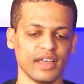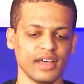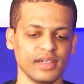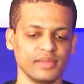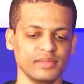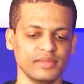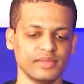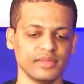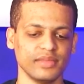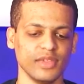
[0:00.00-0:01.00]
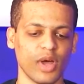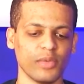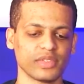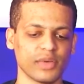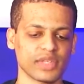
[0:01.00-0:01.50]
Um, you know, I
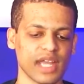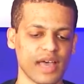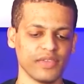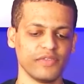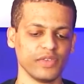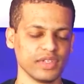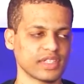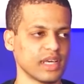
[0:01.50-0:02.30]
was I was going to have a full